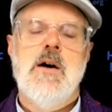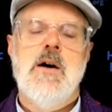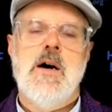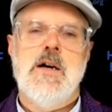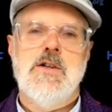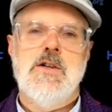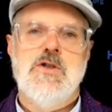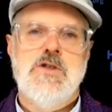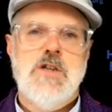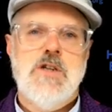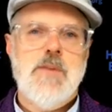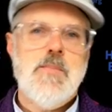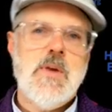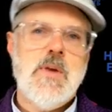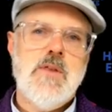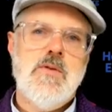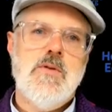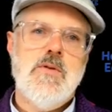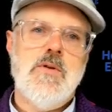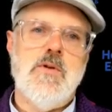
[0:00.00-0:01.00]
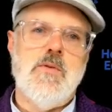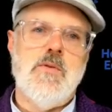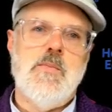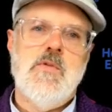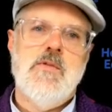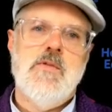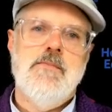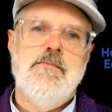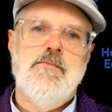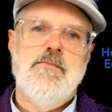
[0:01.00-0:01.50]
on jumping through the
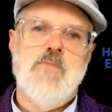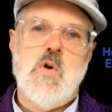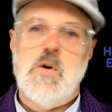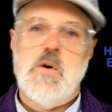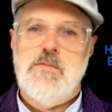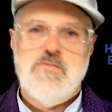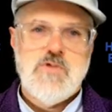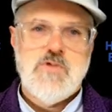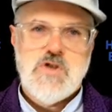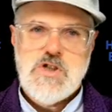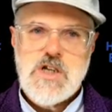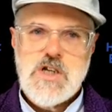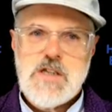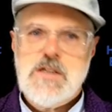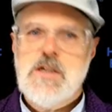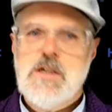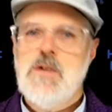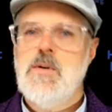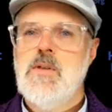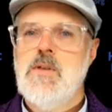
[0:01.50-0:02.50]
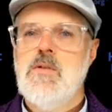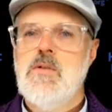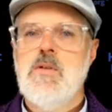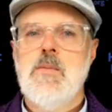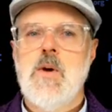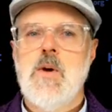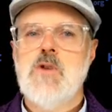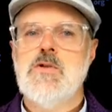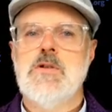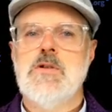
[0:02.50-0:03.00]
hoops or just going through the
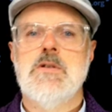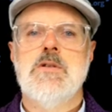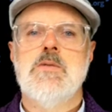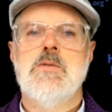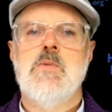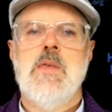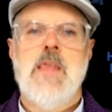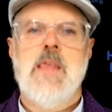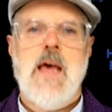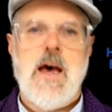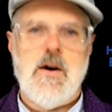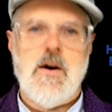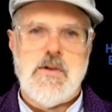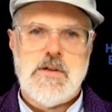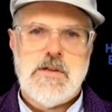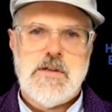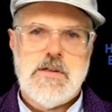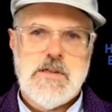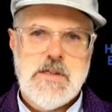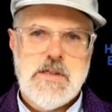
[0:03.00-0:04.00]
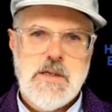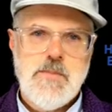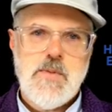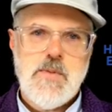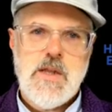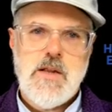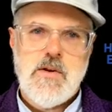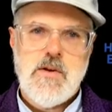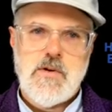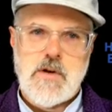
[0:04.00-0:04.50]
motions without
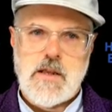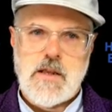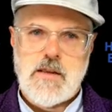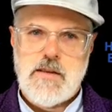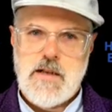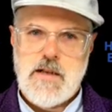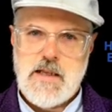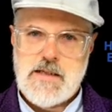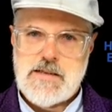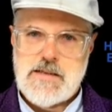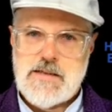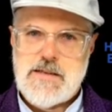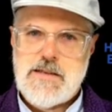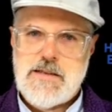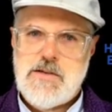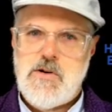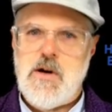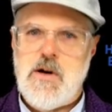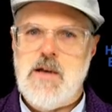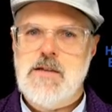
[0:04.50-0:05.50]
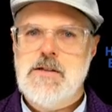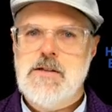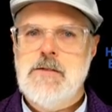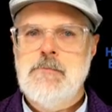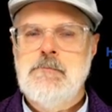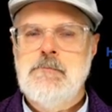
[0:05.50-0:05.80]
deeply learning the lessons taught.